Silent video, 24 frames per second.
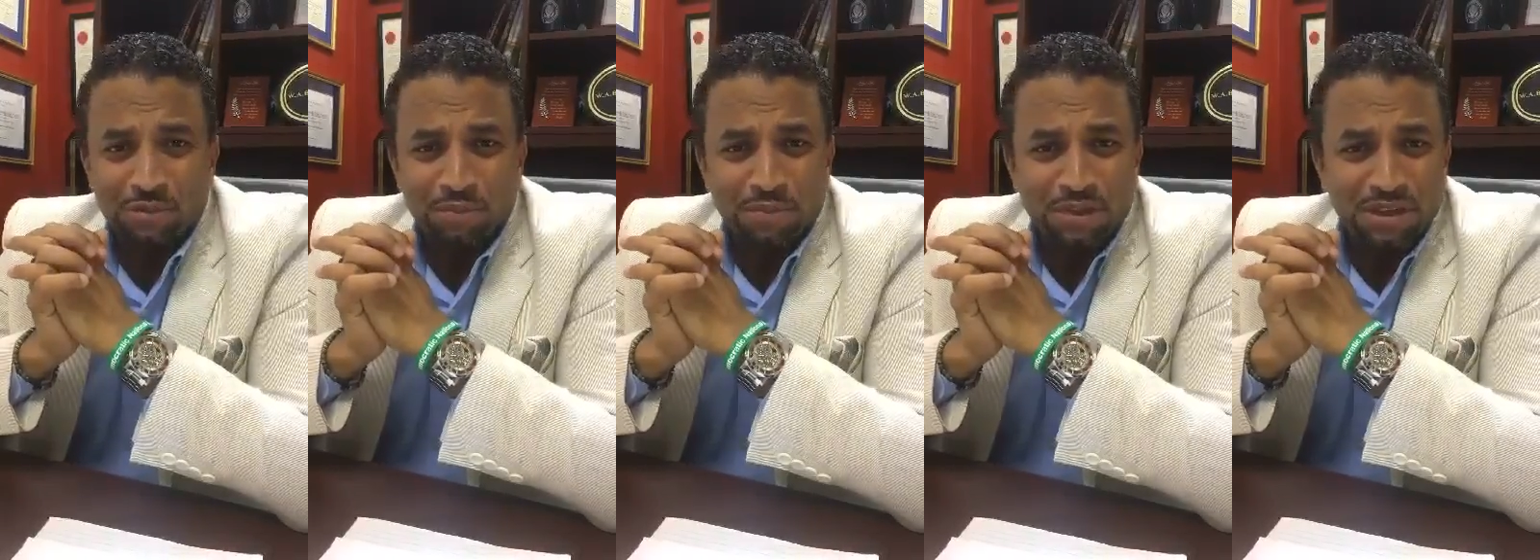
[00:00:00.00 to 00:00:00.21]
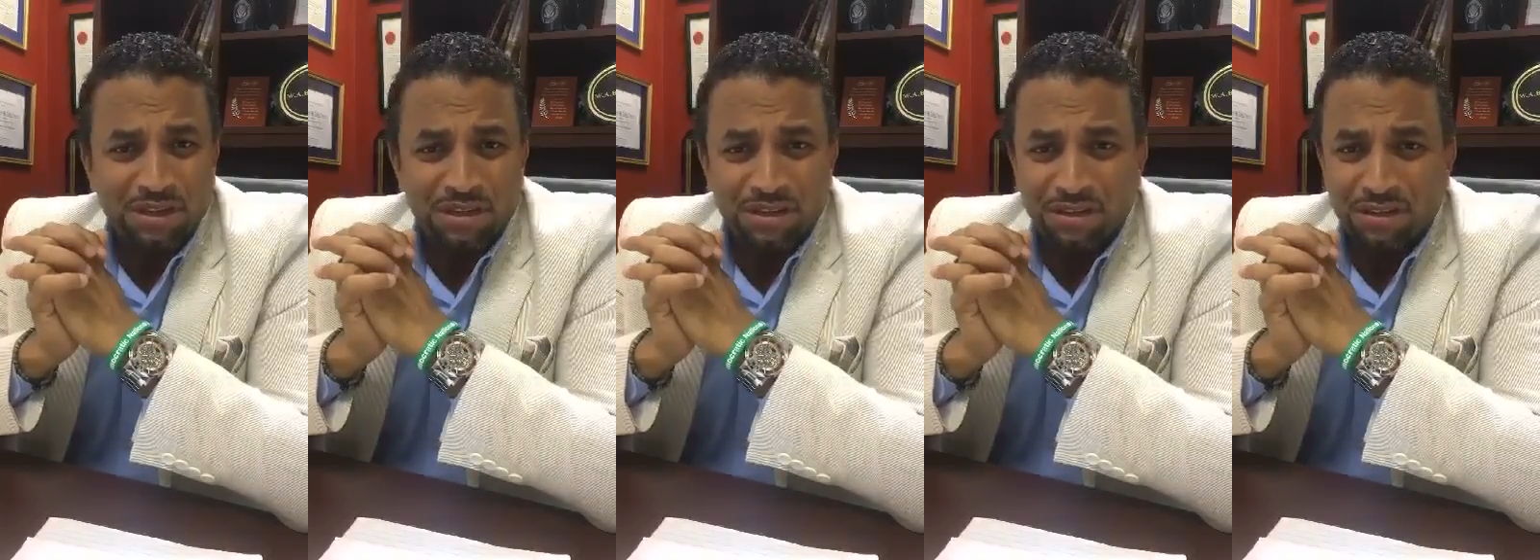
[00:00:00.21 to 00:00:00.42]

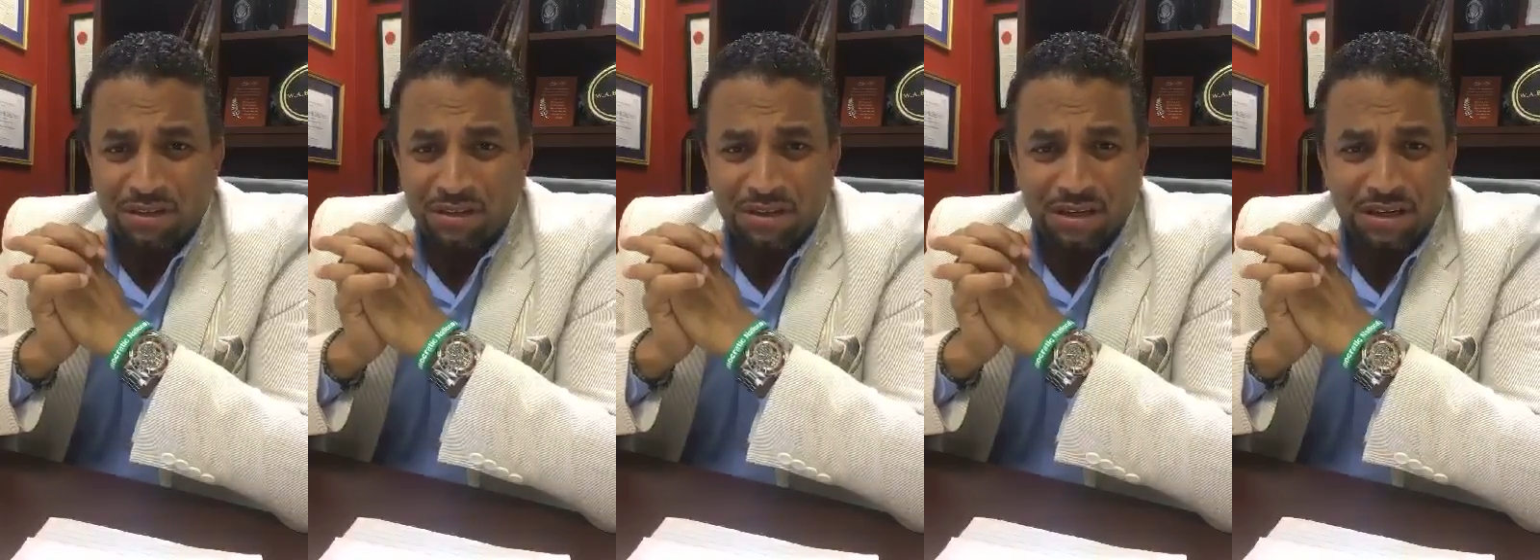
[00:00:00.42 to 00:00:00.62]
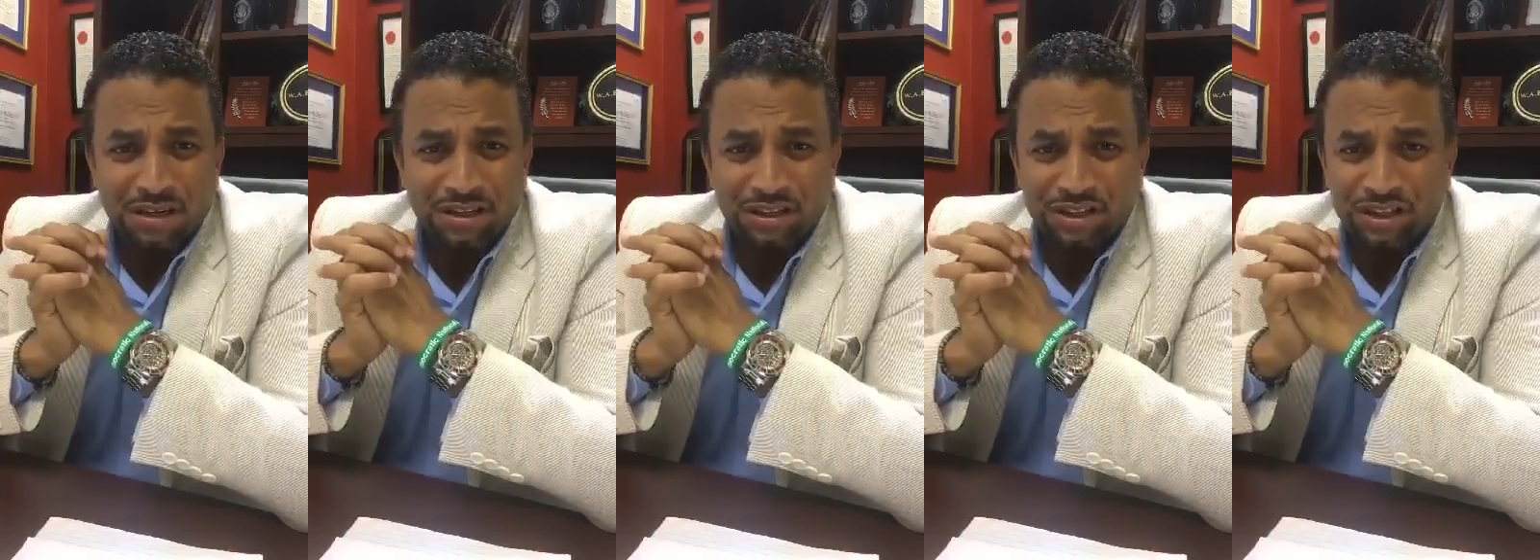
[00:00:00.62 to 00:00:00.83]

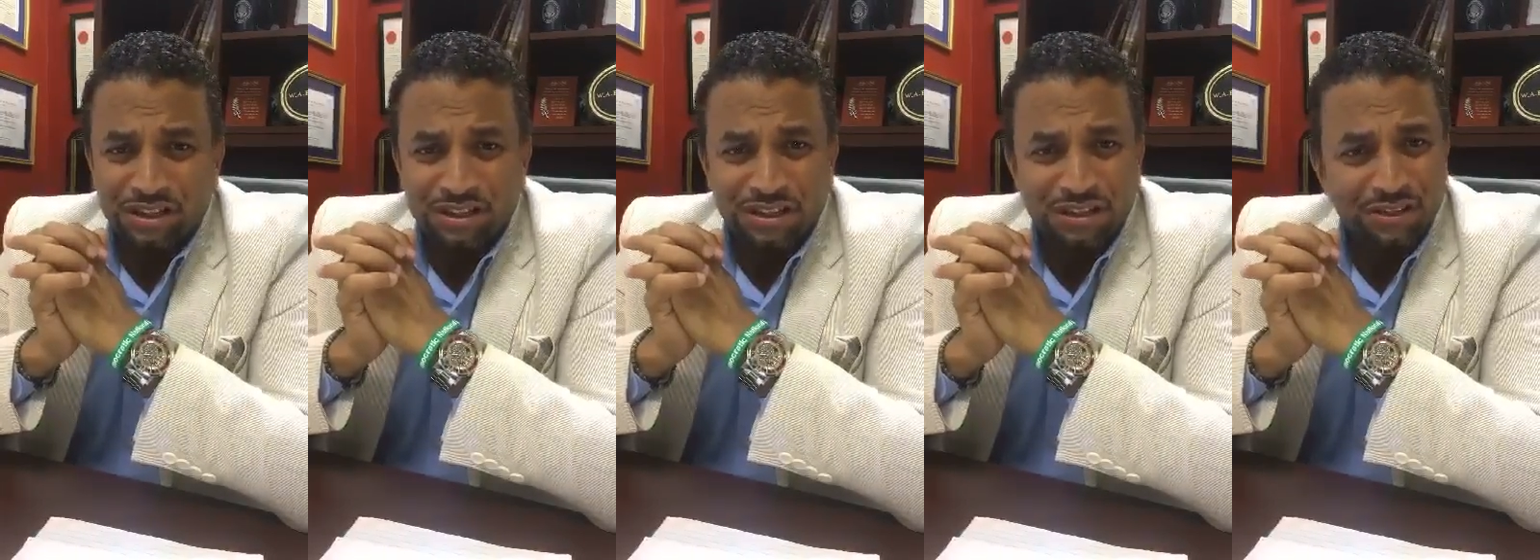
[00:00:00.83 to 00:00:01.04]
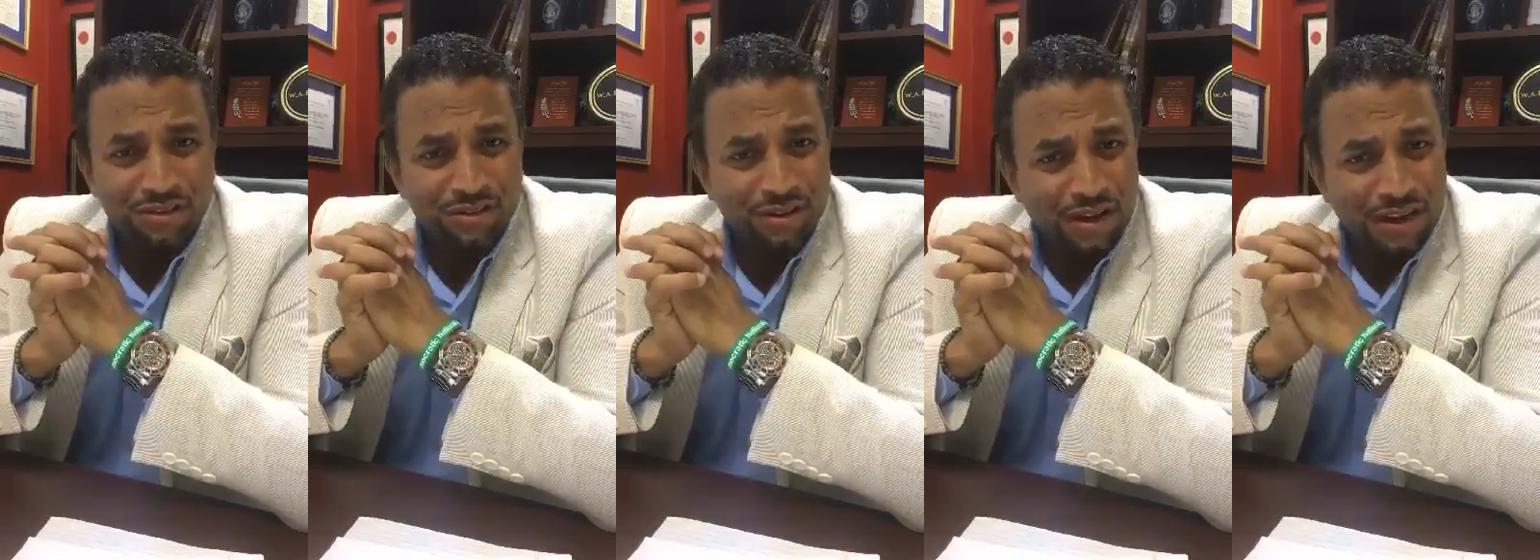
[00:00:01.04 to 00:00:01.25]

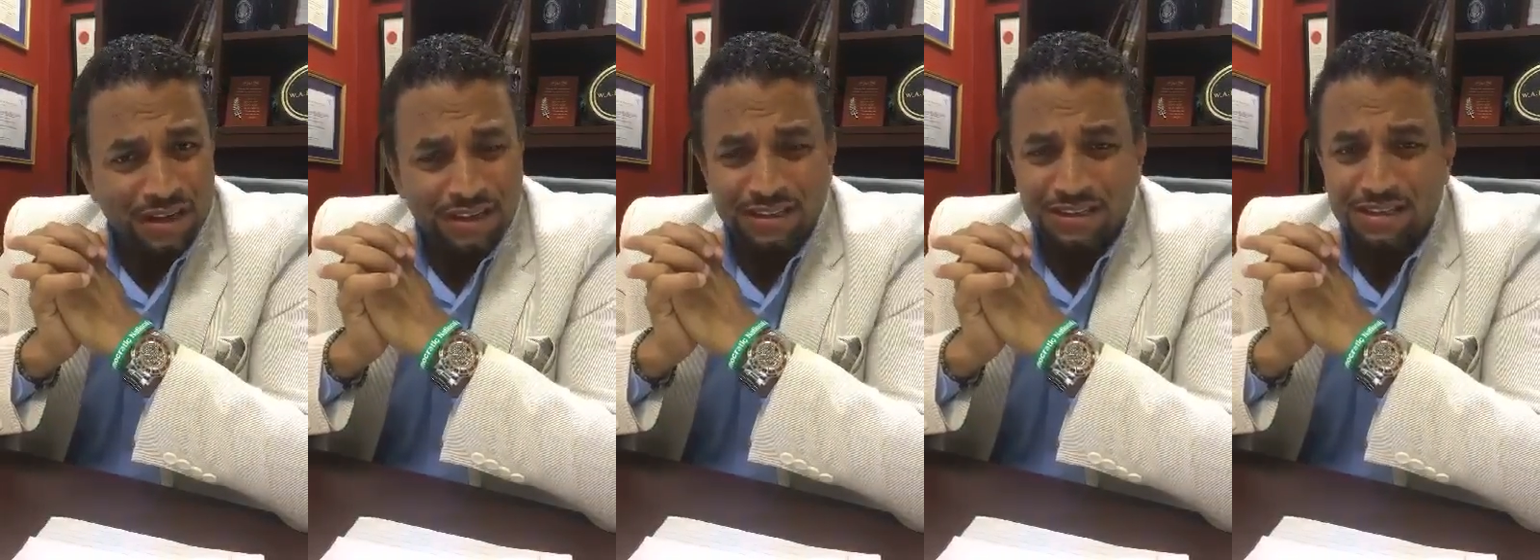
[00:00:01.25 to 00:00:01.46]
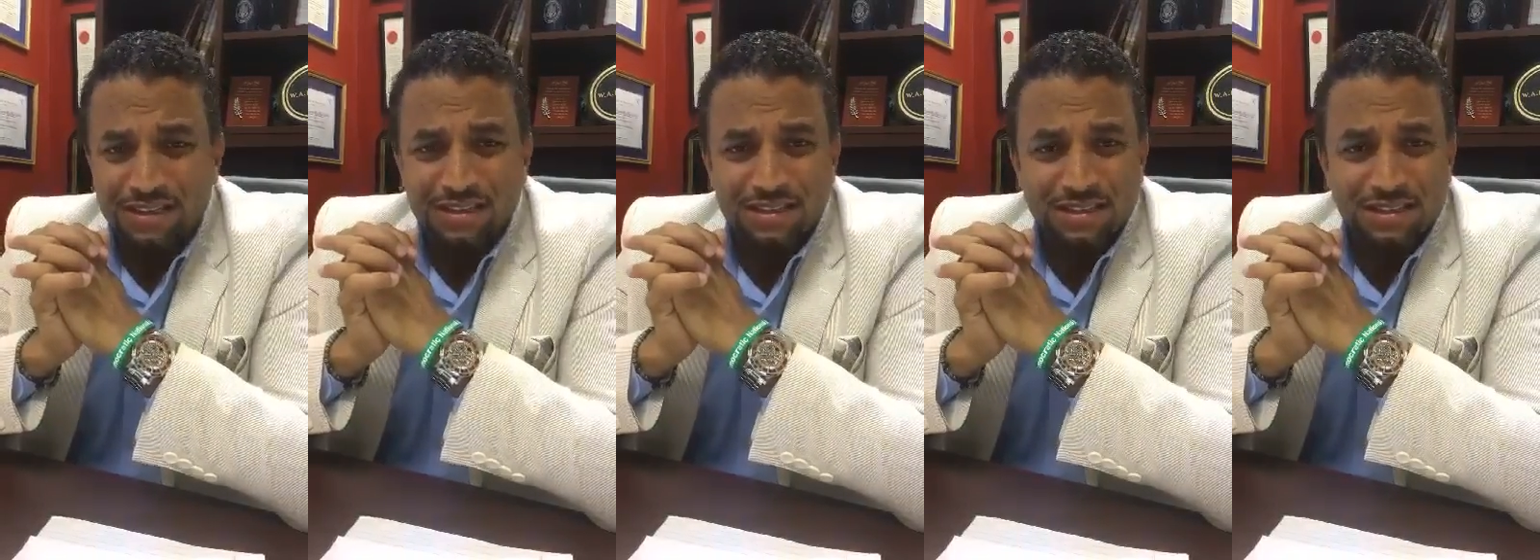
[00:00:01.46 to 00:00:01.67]
LGBT
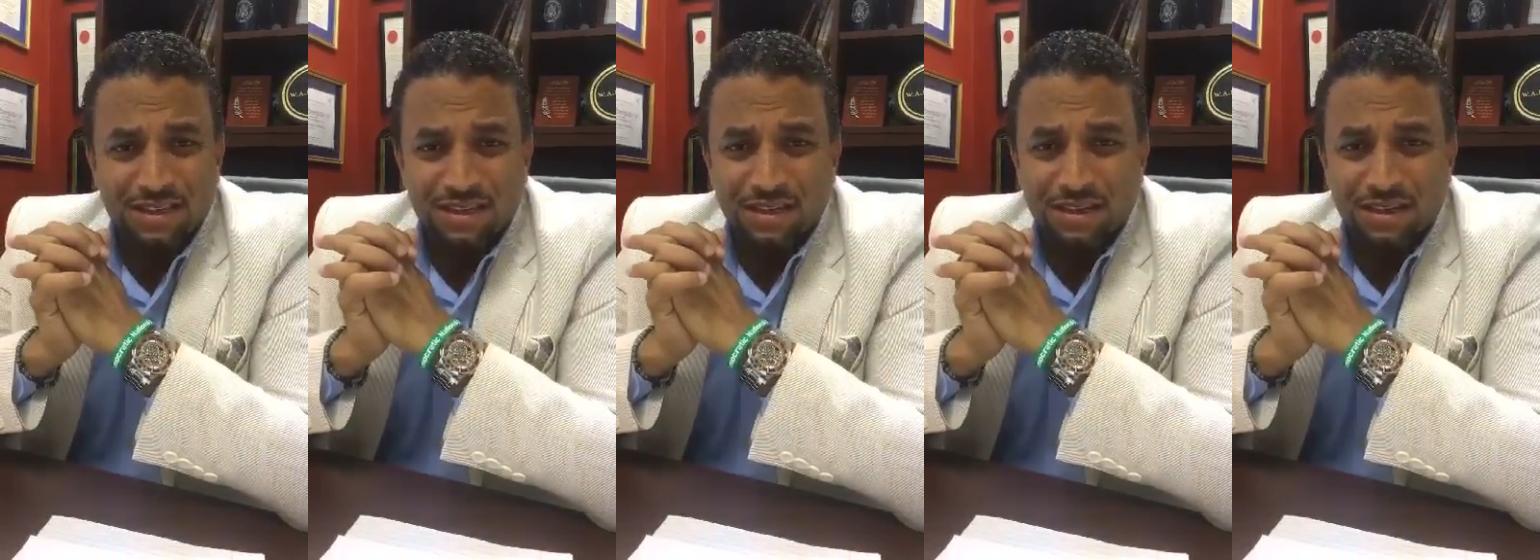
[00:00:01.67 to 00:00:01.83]
rights.